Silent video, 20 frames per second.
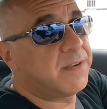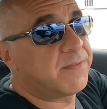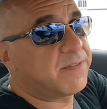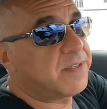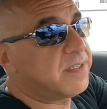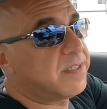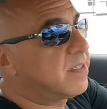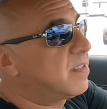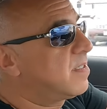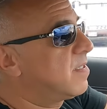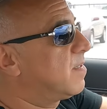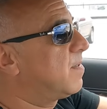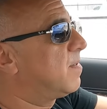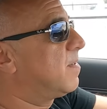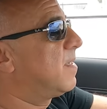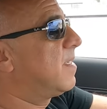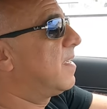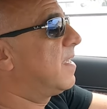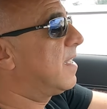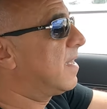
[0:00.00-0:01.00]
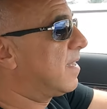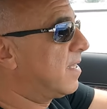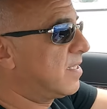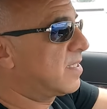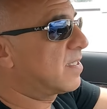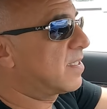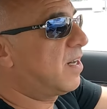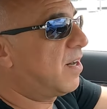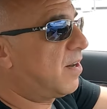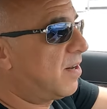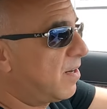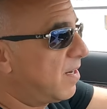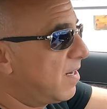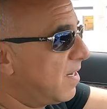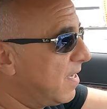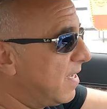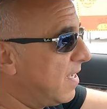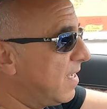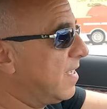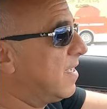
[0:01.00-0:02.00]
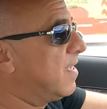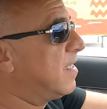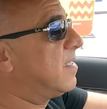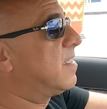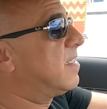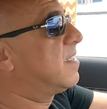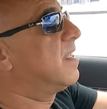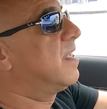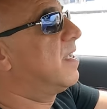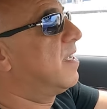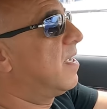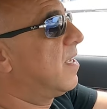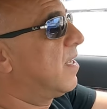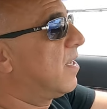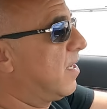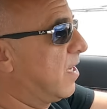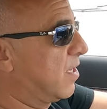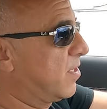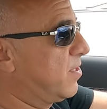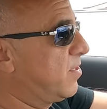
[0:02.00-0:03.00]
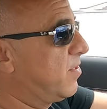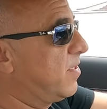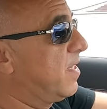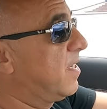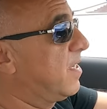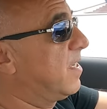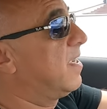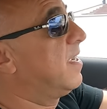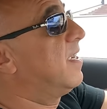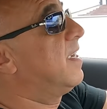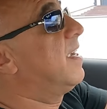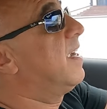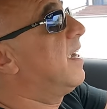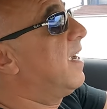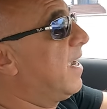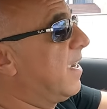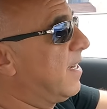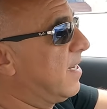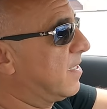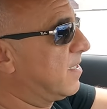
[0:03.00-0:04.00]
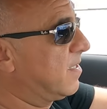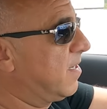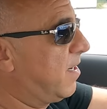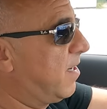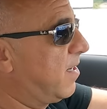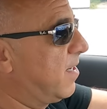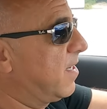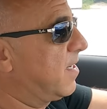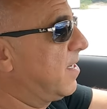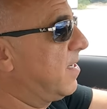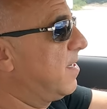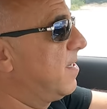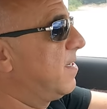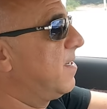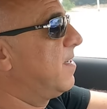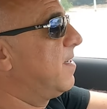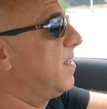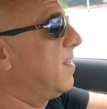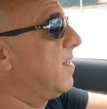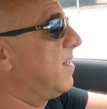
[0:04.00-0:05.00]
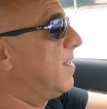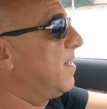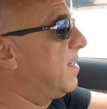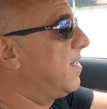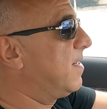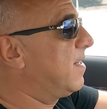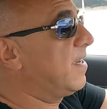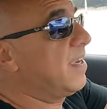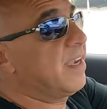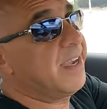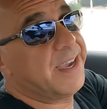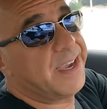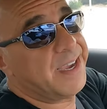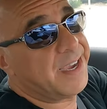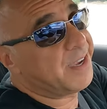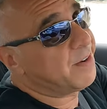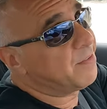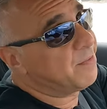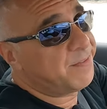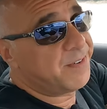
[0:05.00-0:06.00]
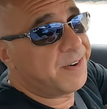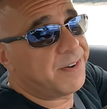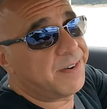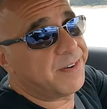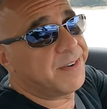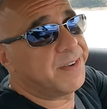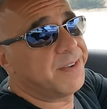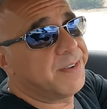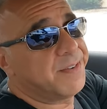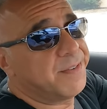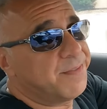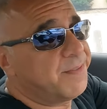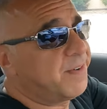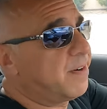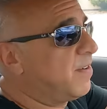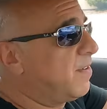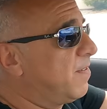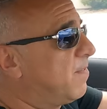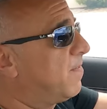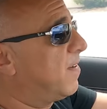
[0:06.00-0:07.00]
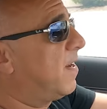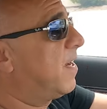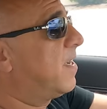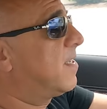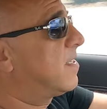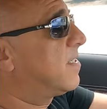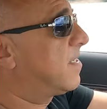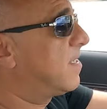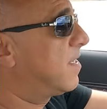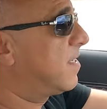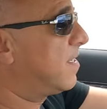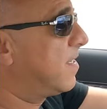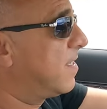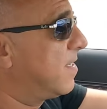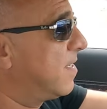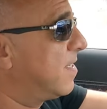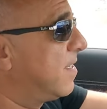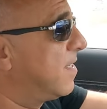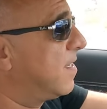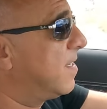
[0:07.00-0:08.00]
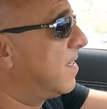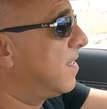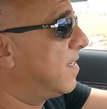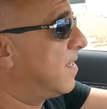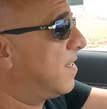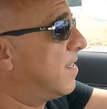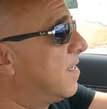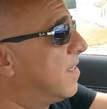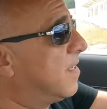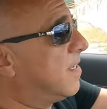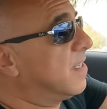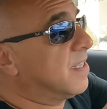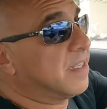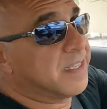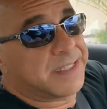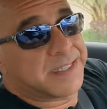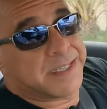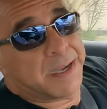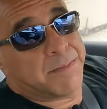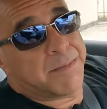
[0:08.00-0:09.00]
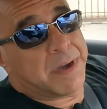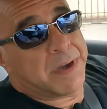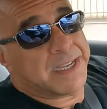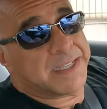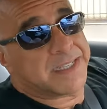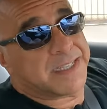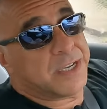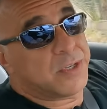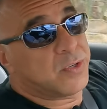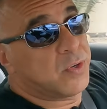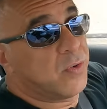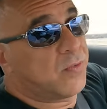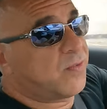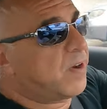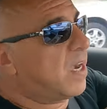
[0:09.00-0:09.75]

different. This car is luxury and exotic and very, very fast. Some might say too